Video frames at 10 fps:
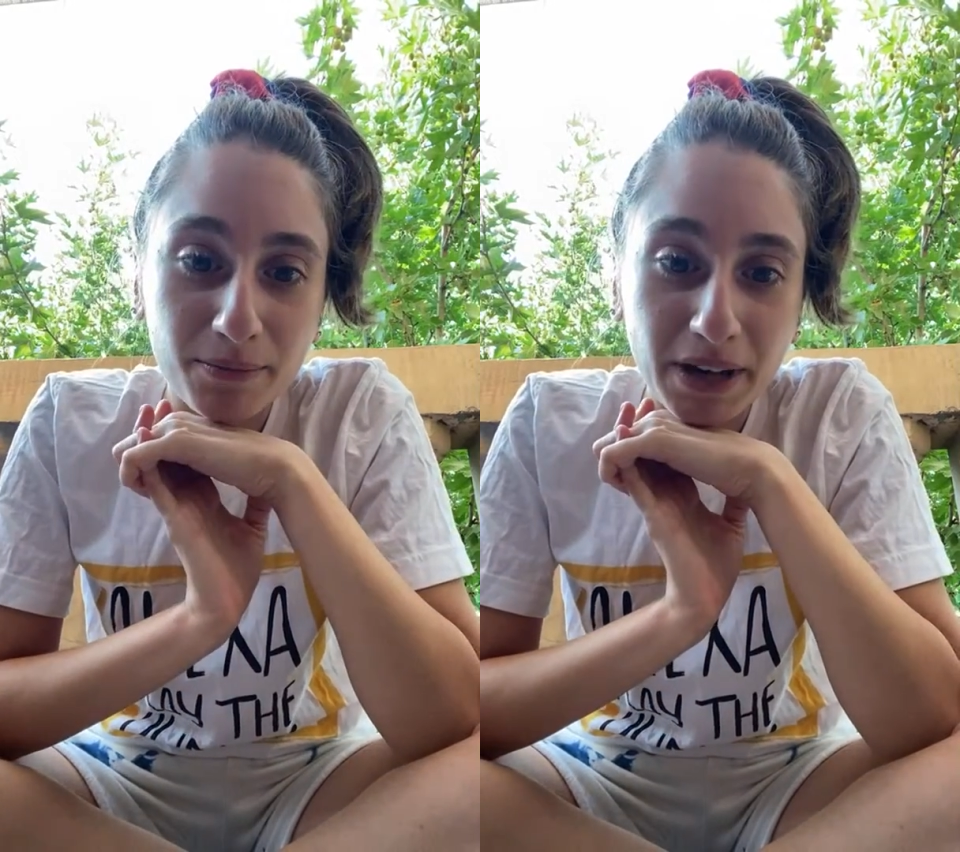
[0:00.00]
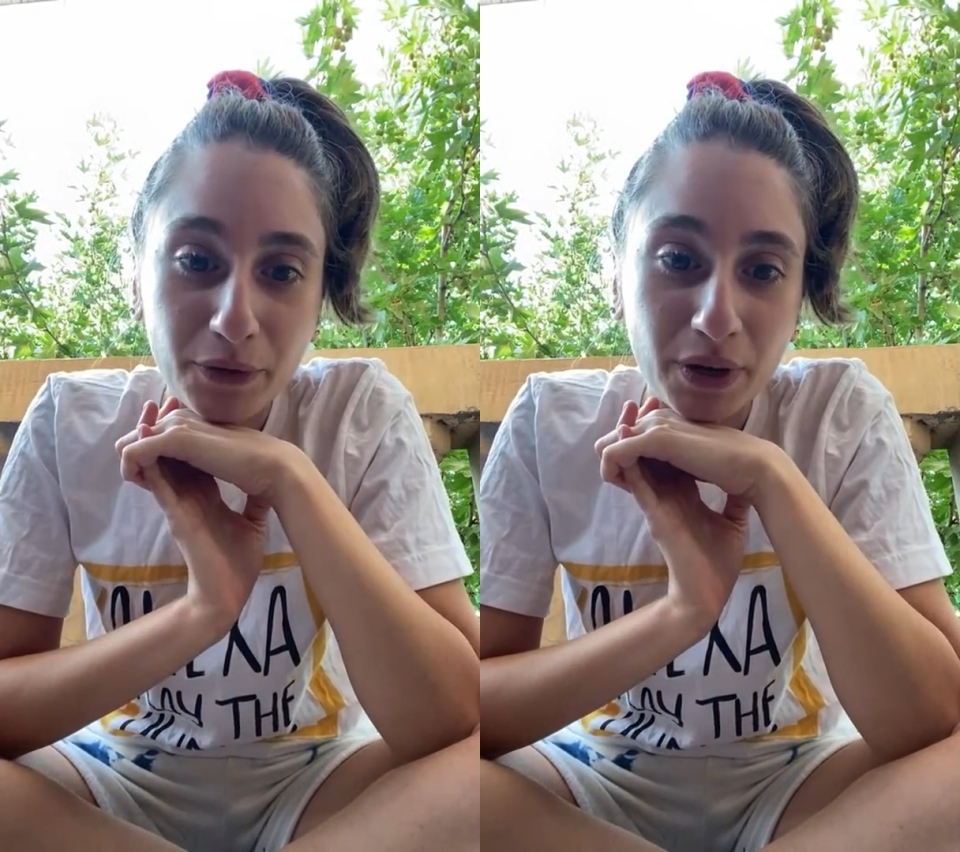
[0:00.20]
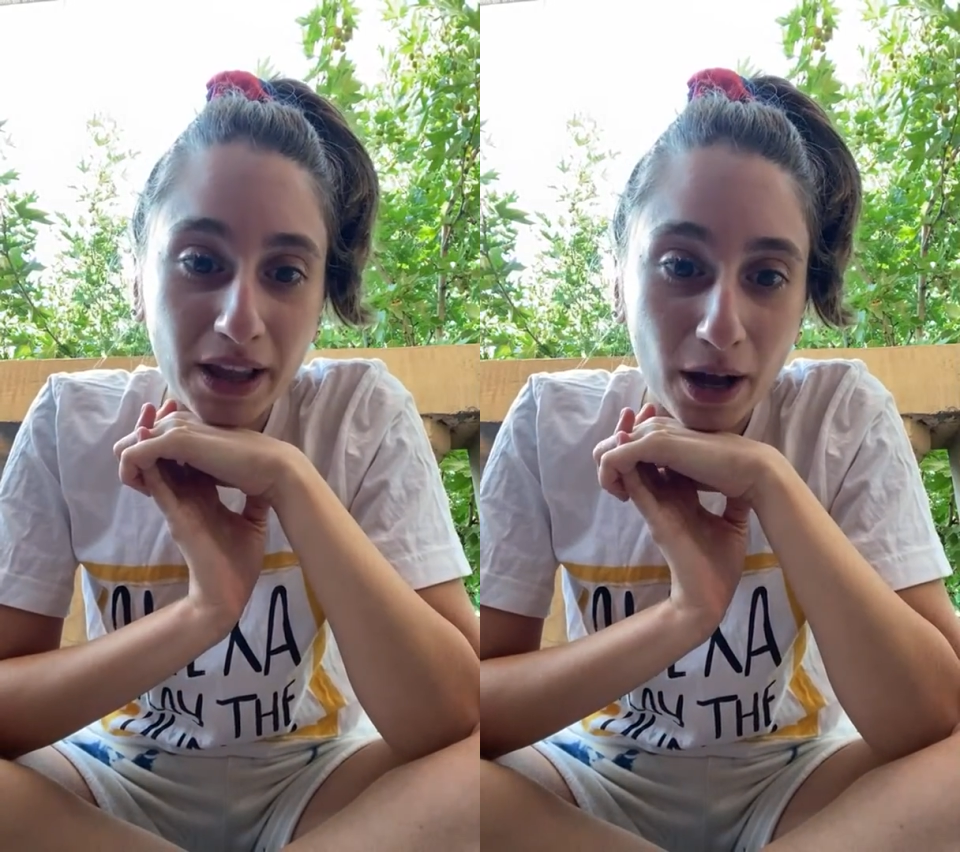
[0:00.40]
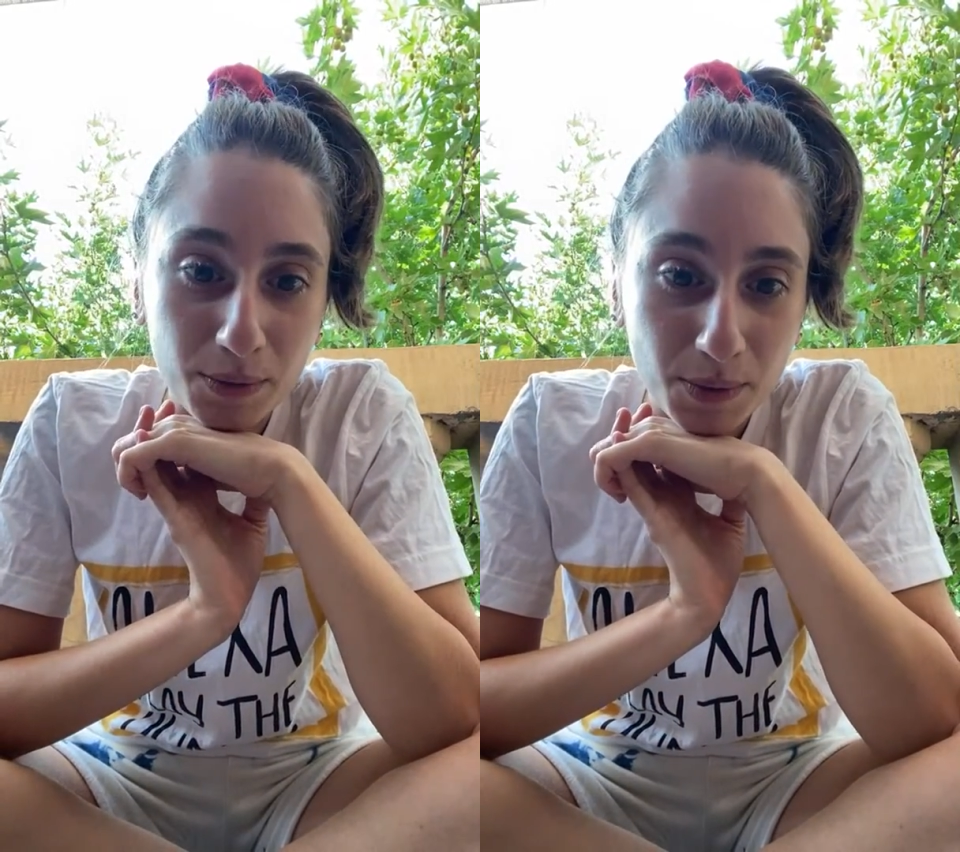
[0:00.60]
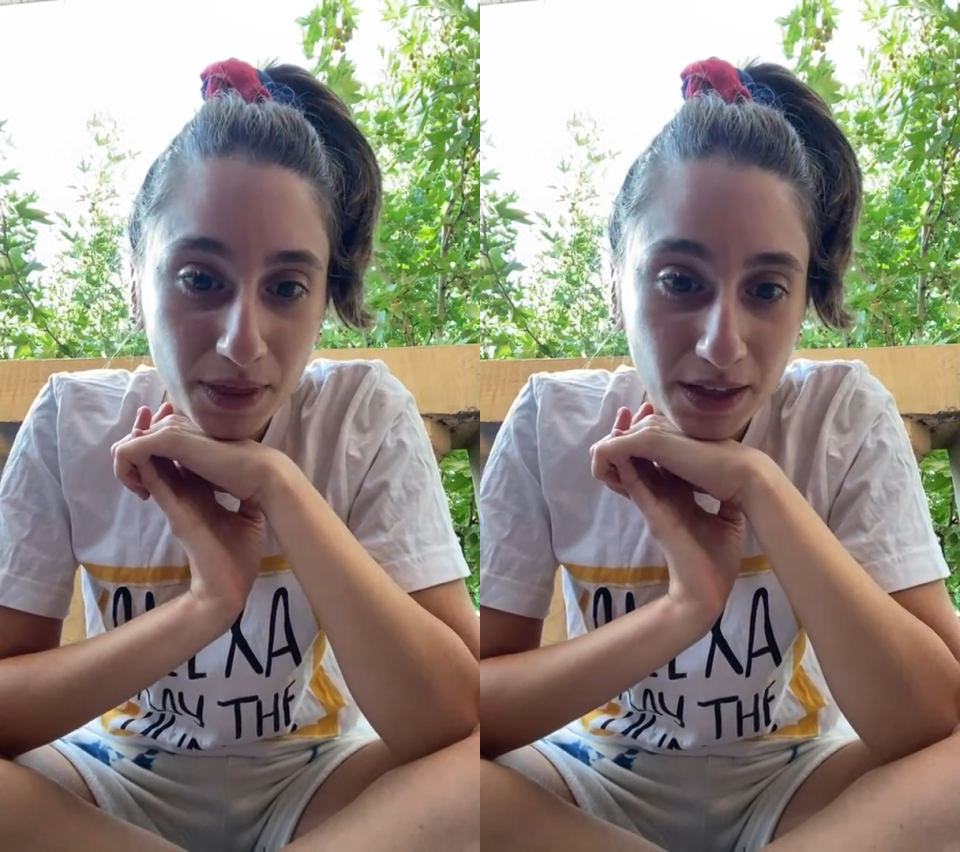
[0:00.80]
It really
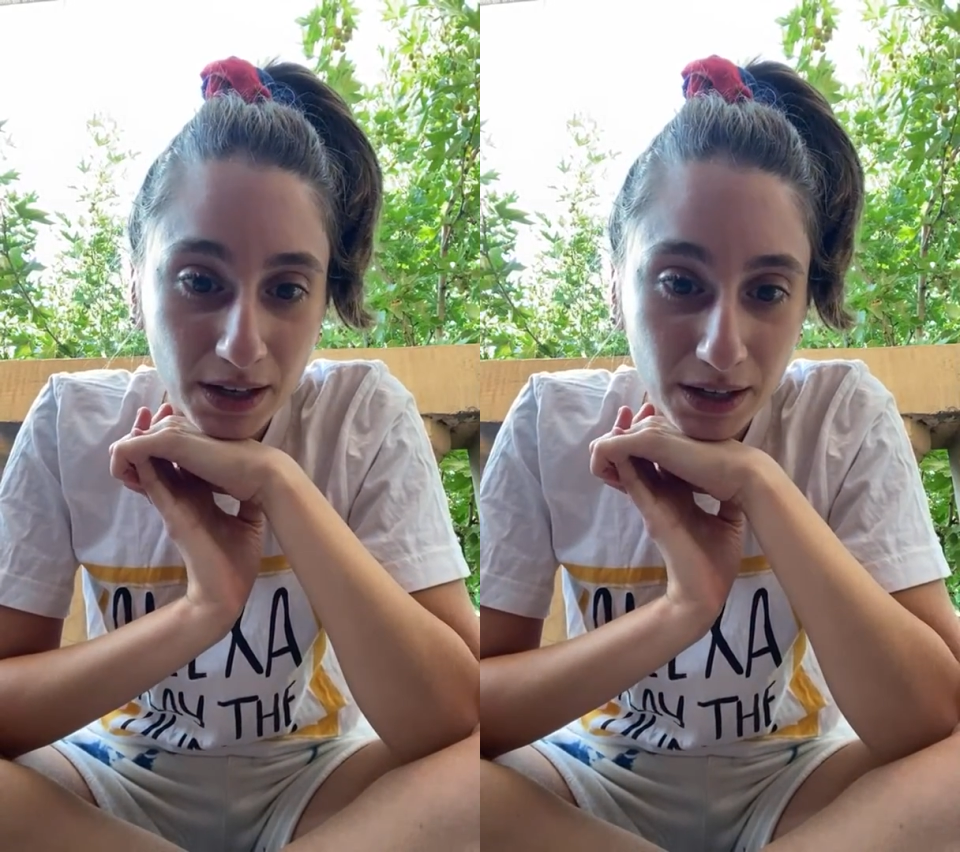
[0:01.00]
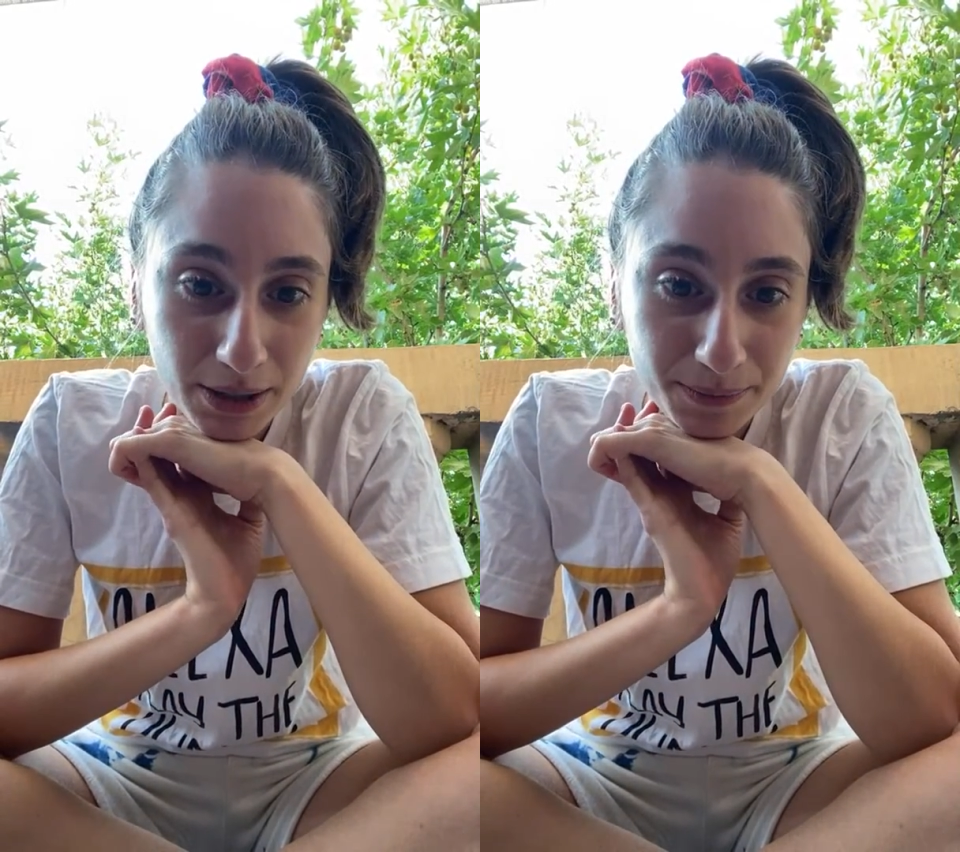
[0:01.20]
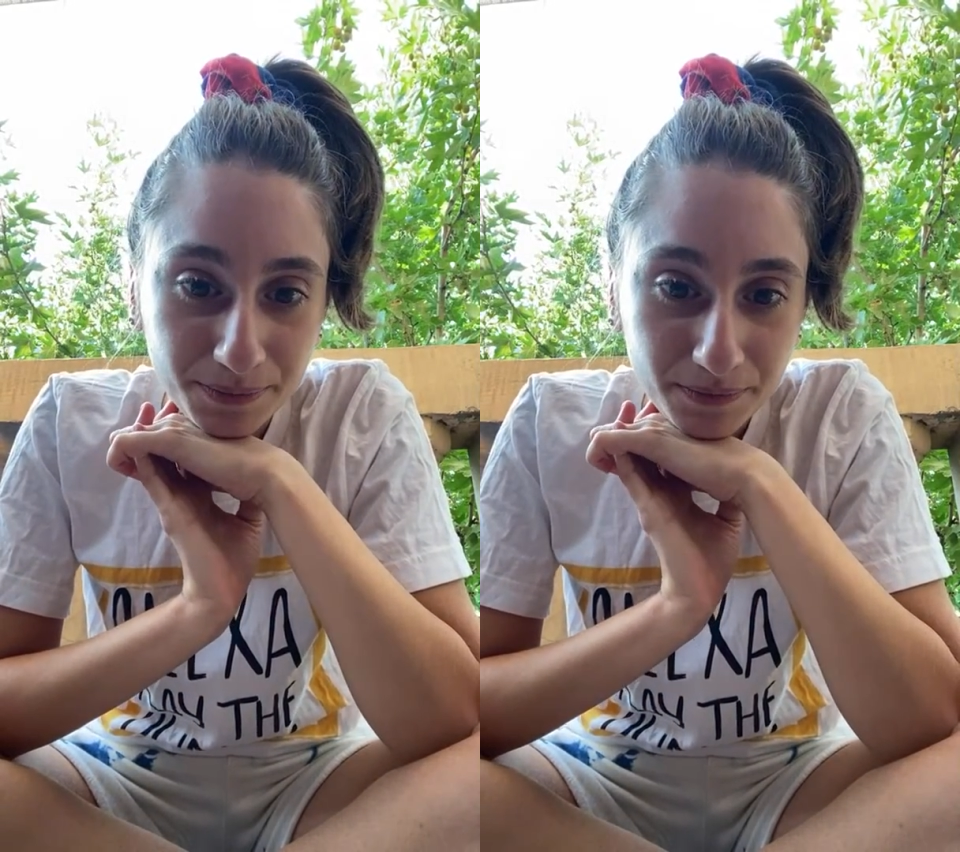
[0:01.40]
helps with the